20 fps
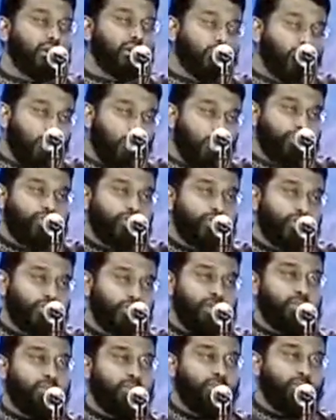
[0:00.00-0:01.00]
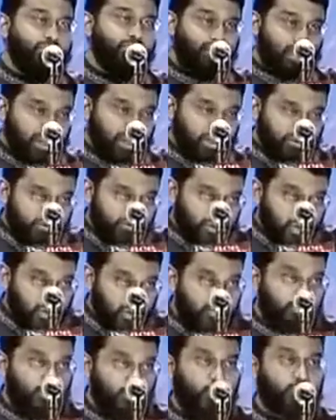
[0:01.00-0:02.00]
go to the people in front
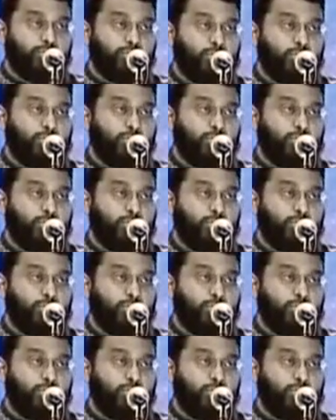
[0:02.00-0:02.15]
of whom